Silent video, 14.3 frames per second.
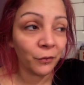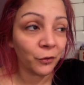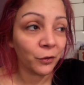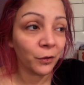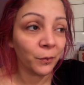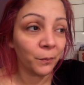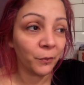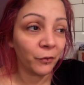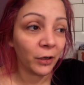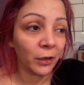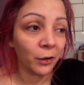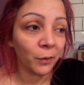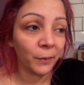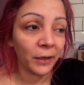I've got my
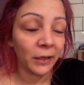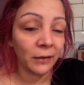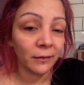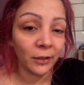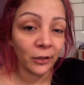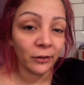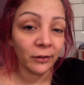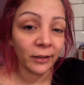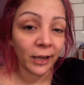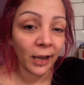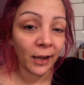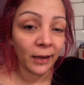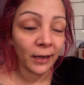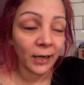friend coming in to
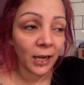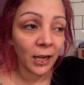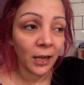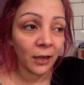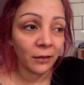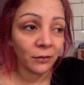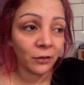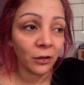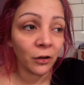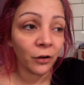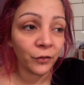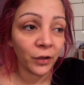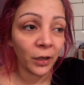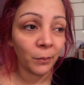stay and look
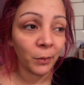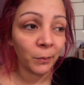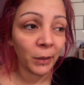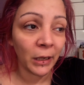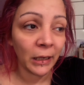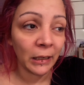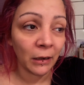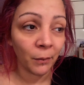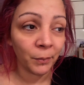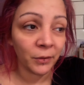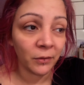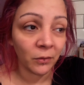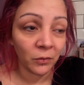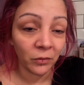after him and me up
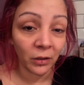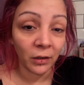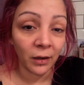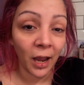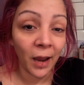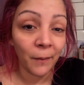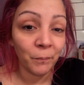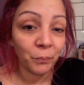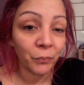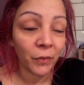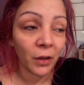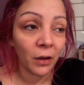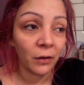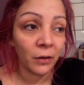until Sunday.
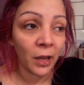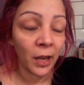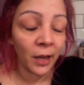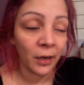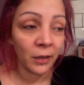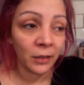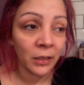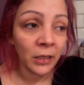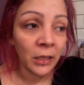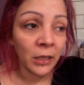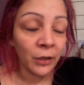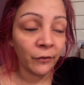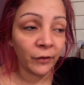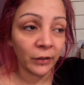And then
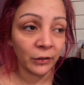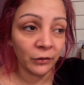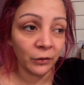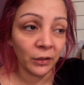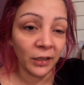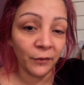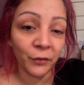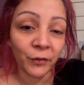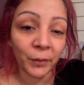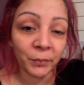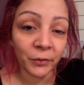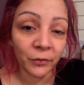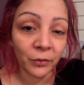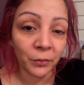I've had to do a leave of
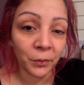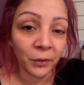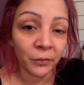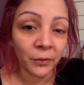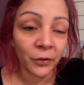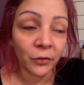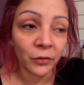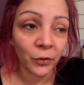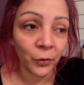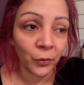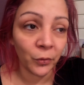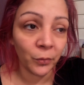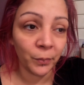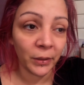absence request with the
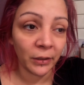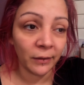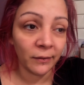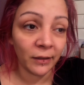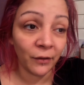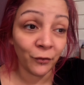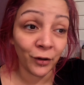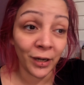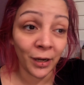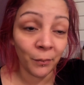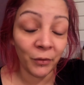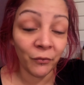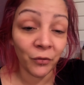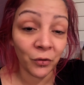school because if I
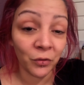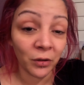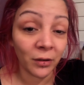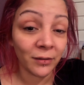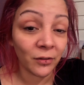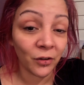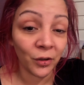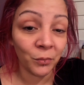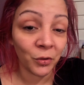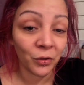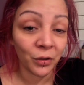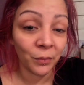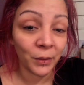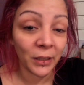am in four nights, I am
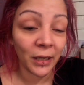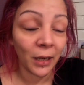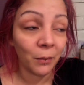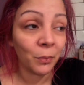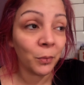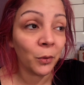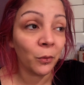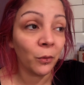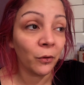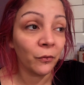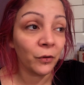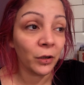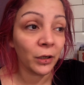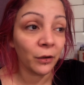not going to be capable
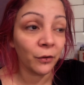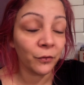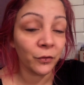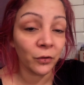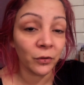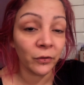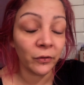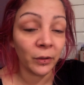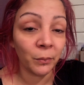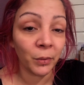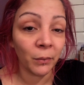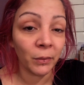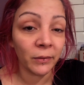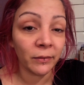of looking after Austin
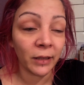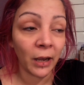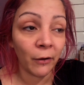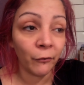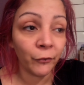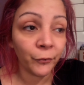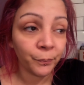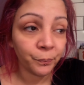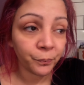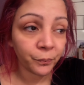by myself.